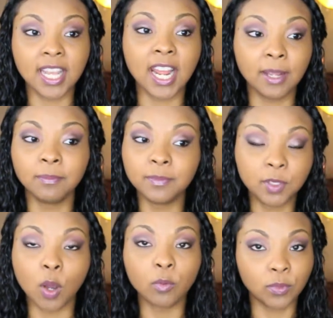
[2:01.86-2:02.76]
and I
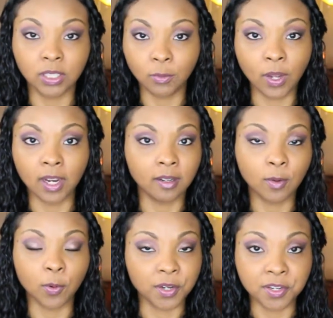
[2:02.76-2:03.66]
don't really
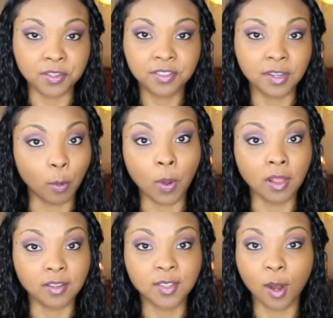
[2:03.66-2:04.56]
wear orange nail
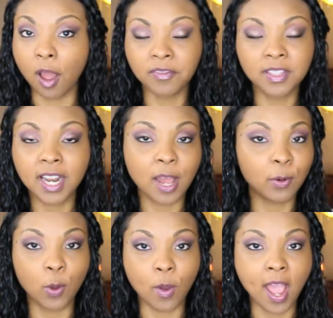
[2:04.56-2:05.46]
polish that often. I don't
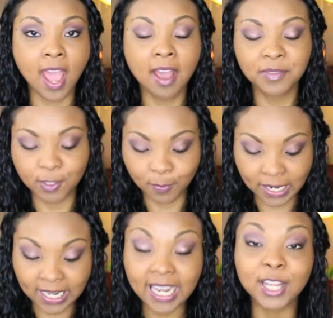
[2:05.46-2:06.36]
know why I have so
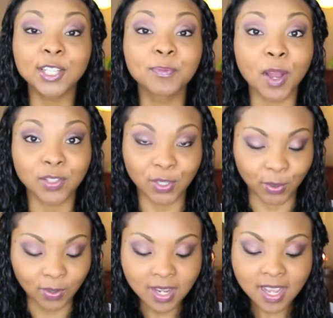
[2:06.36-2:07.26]
many, and I just bought 2.
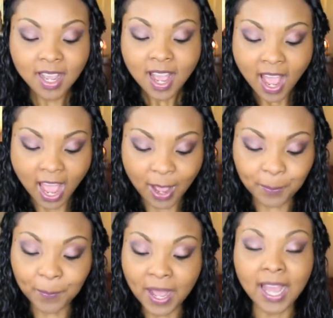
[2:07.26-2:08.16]

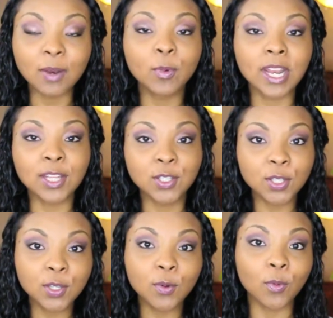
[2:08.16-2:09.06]
But when I
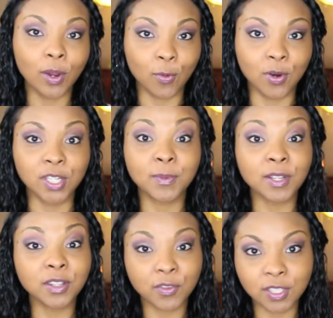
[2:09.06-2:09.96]
do wear orange,
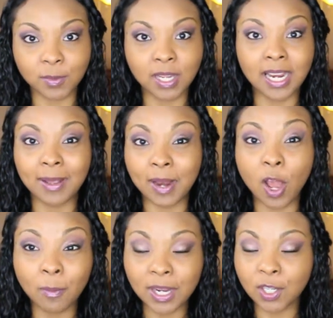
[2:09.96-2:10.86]
especially for summertime and
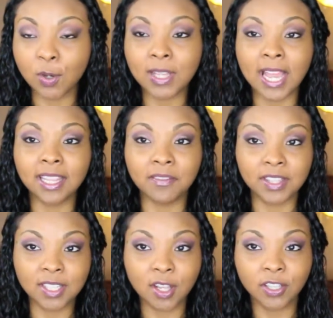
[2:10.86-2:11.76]
on my toes, I love
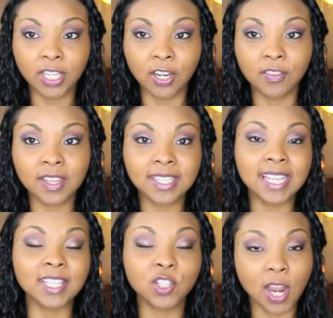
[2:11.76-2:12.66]
this color here. This
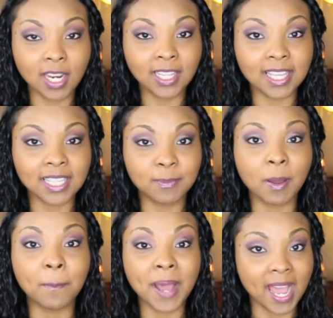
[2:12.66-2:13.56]
is China Glaze's
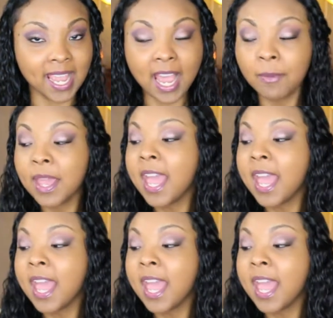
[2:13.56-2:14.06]
Papaya,